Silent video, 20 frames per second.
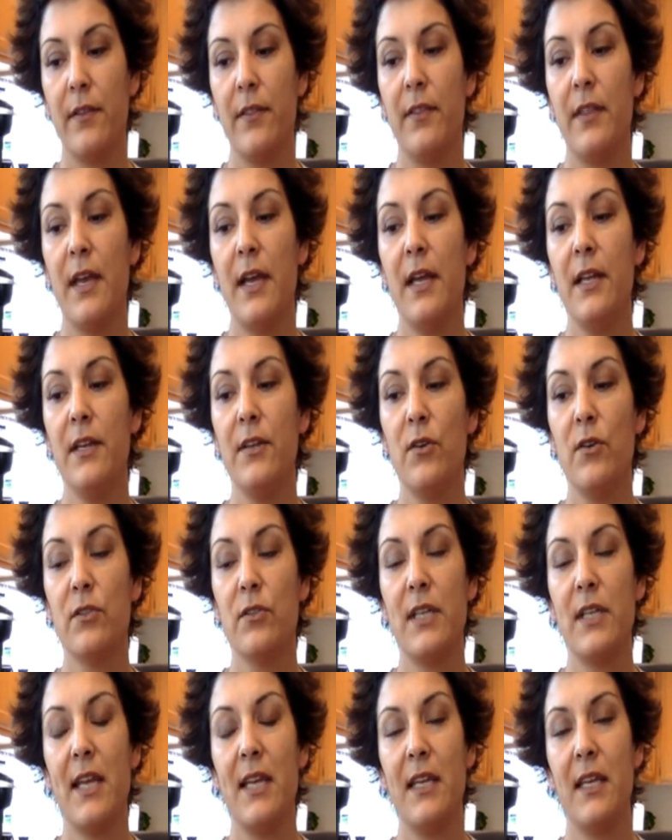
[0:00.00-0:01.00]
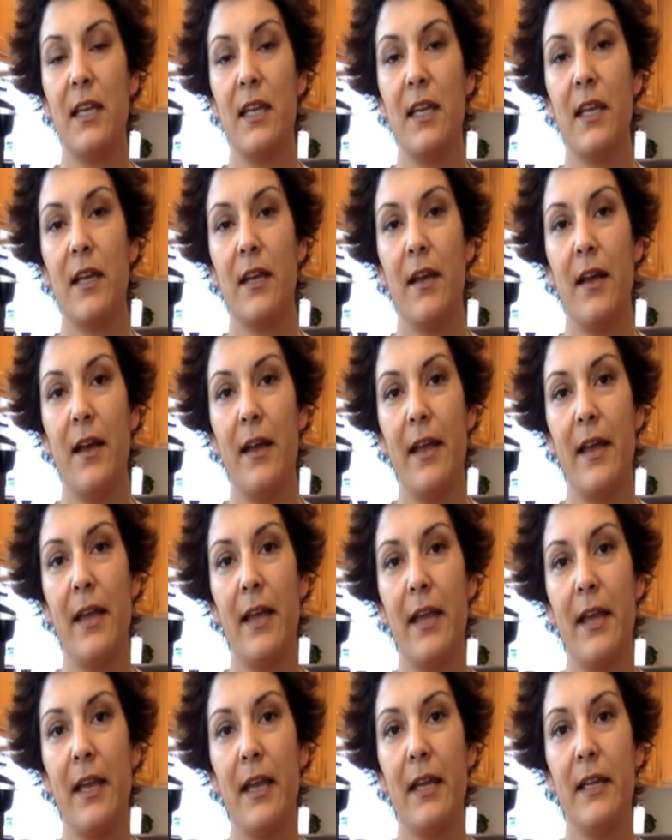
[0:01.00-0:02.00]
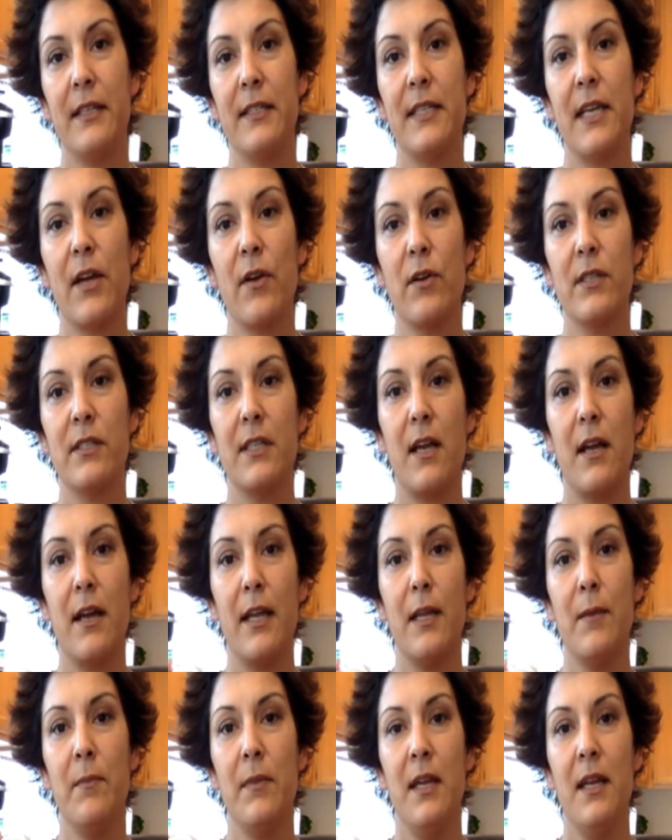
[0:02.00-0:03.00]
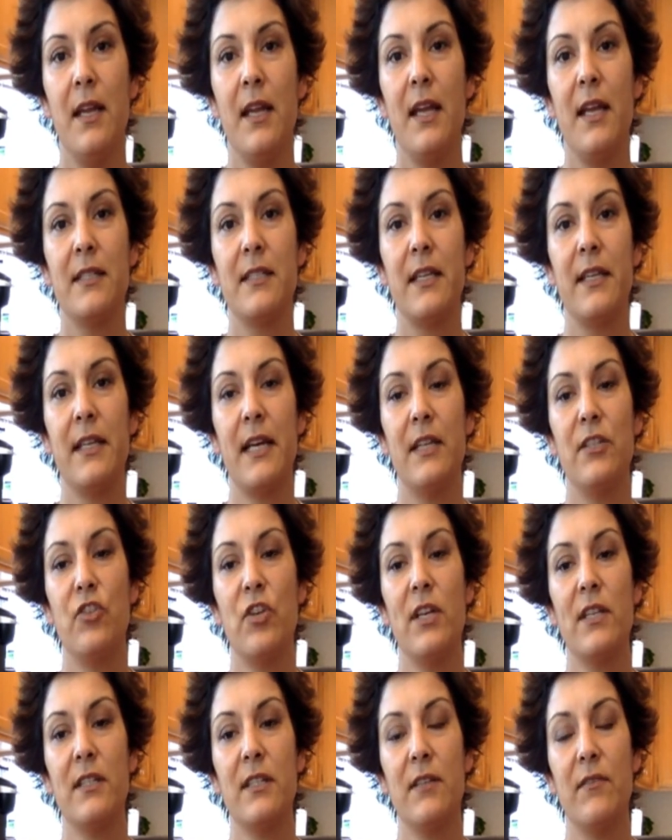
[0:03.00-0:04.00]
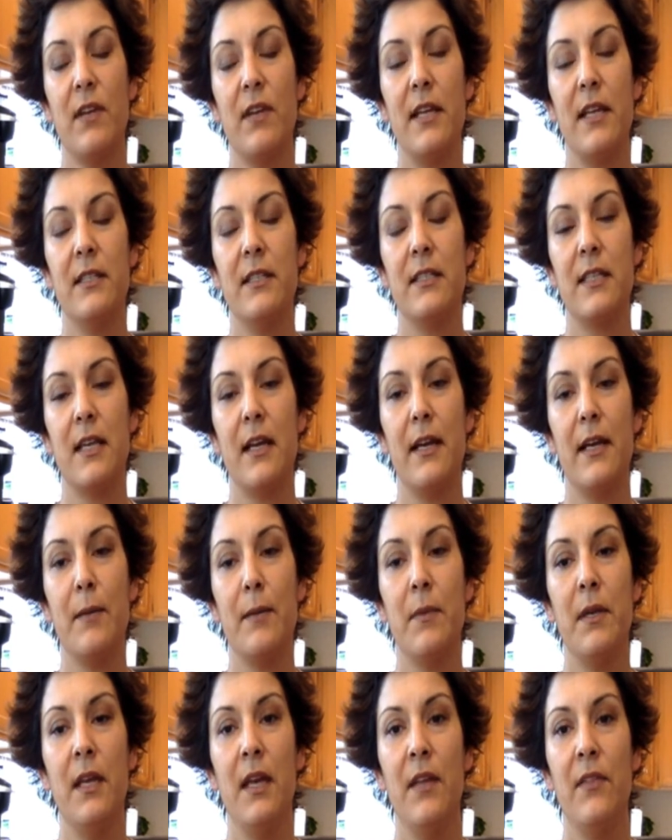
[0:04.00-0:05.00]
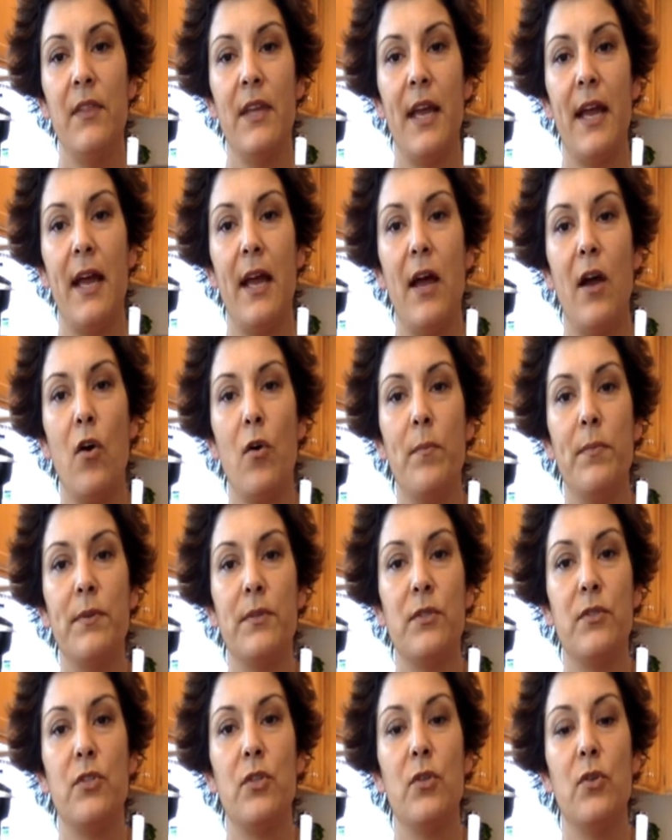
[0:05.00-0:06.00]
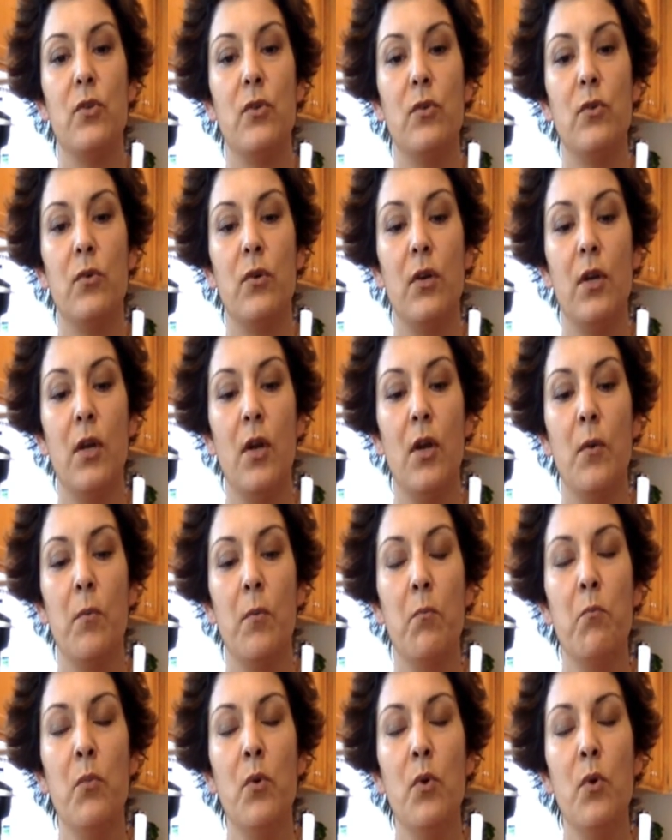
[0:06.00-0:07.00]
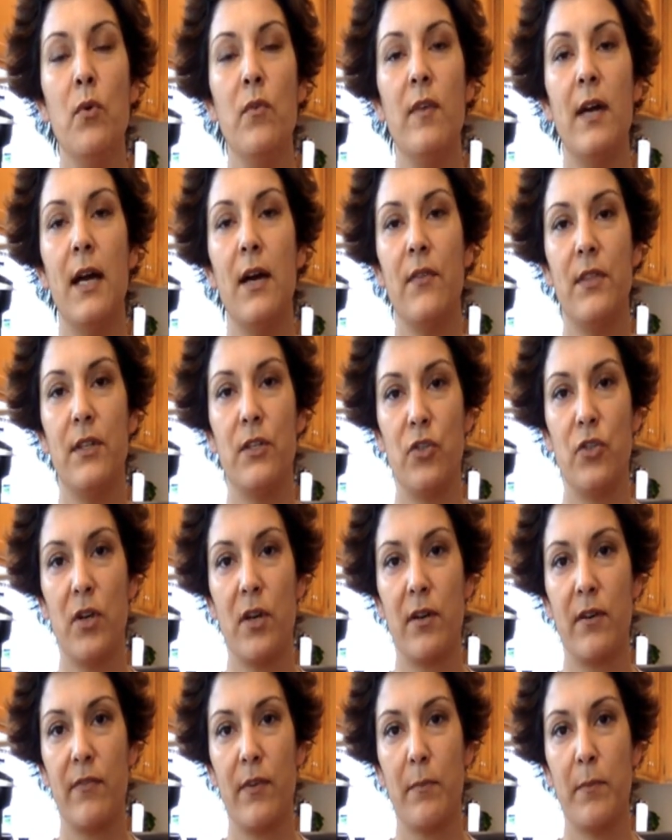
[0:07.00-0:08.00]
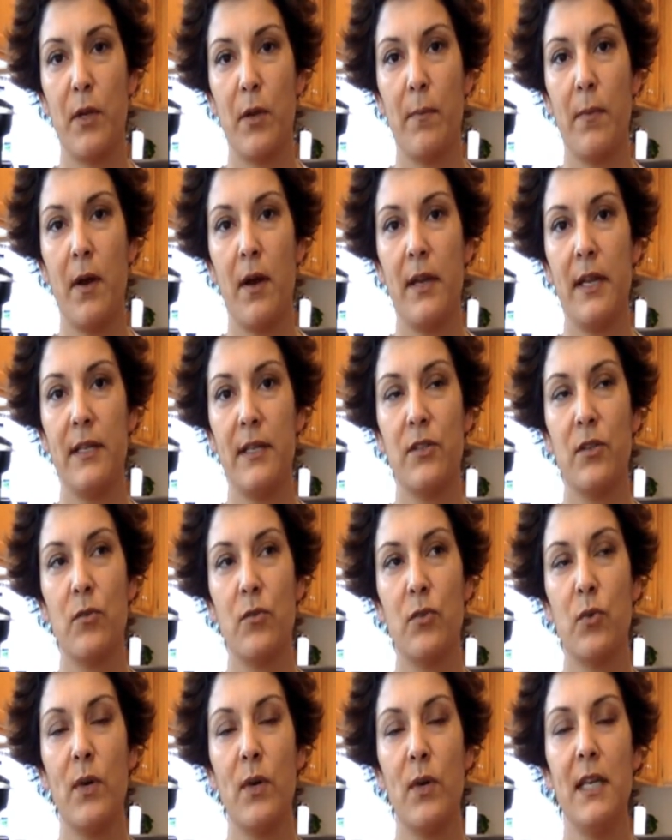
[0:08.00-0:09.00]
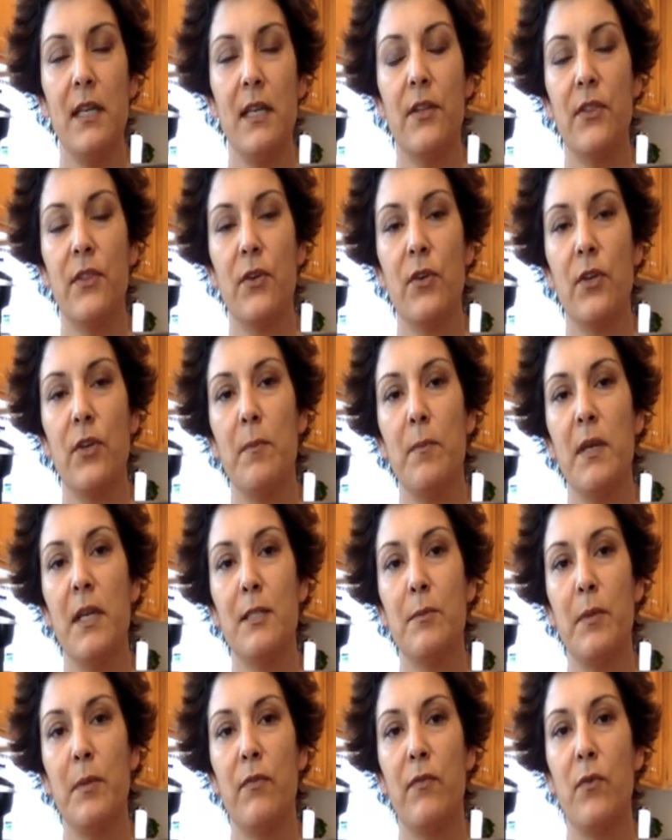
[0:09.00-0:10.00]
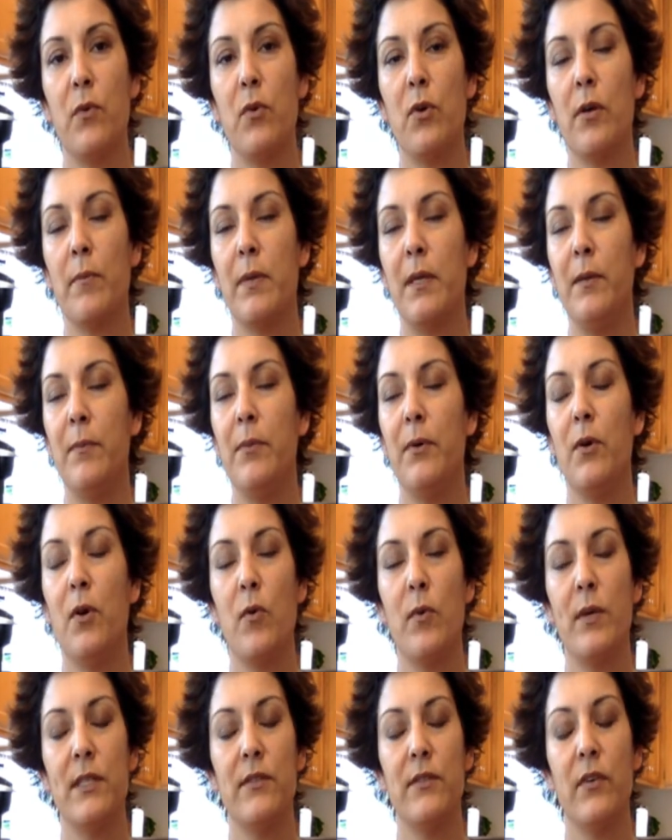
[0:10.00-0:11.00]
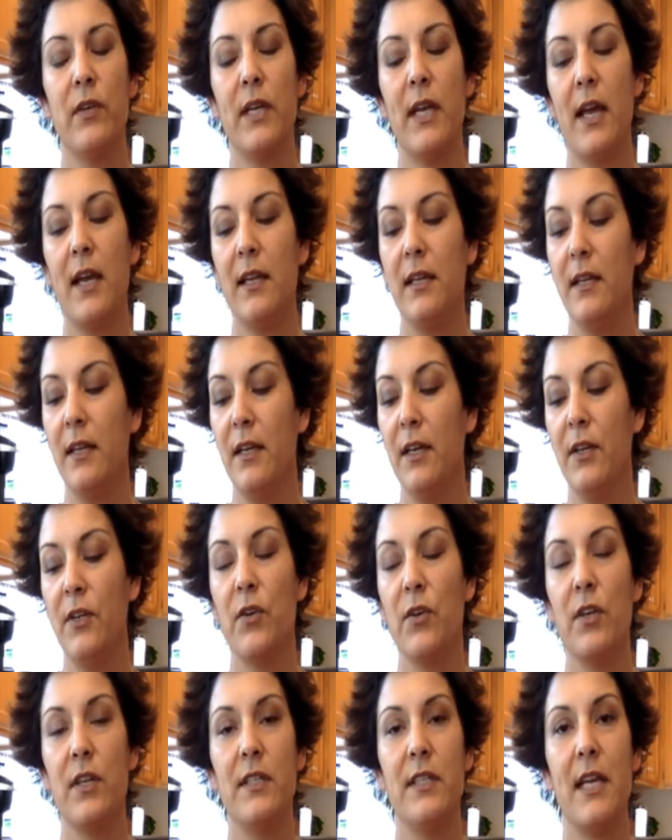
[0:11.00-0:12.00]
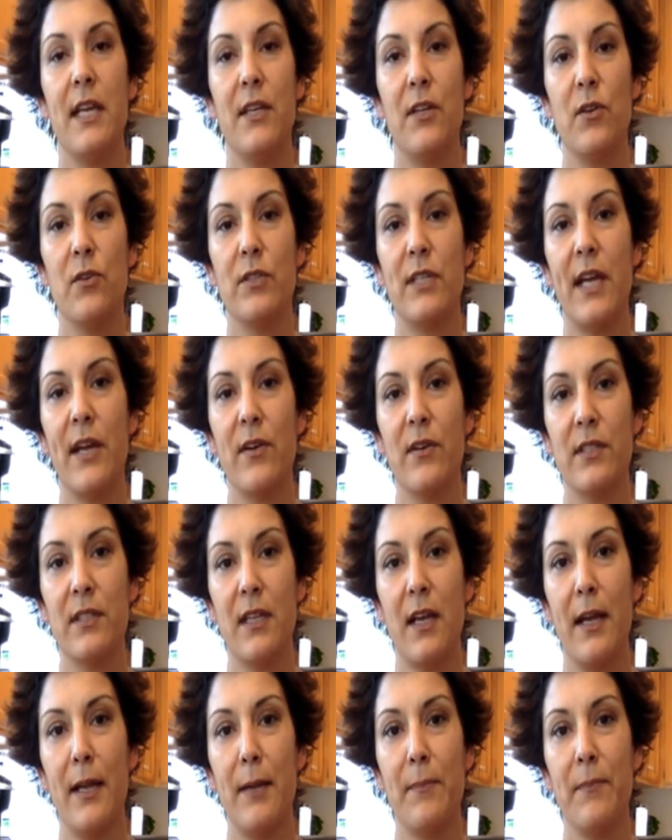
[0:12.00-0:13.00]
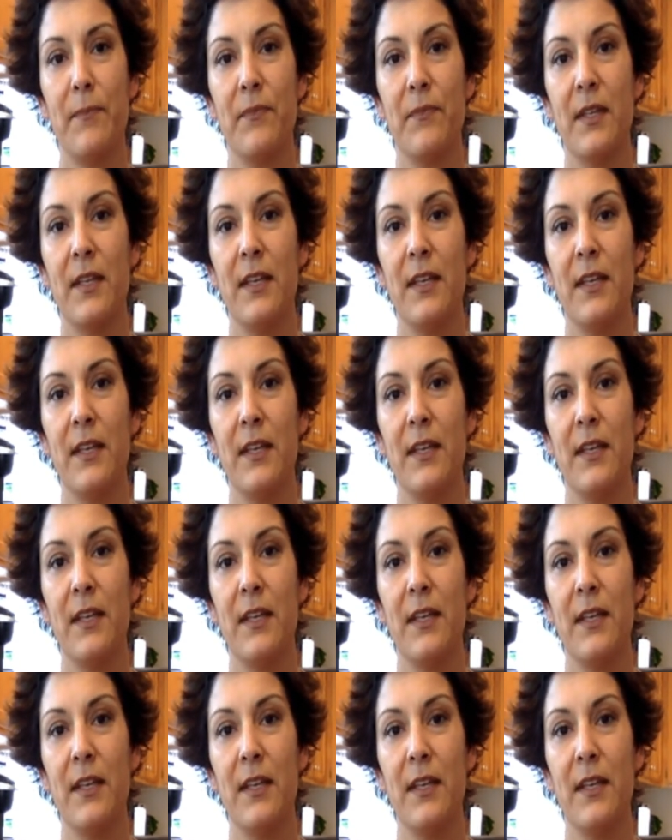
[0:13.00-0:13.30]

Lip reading: Then you're taking a Terrazyme. It's a digestive enzyme that helps to move out the junk from your body. So 20 to 30 minutes before, people always forget, you're going to take your Terrazyme.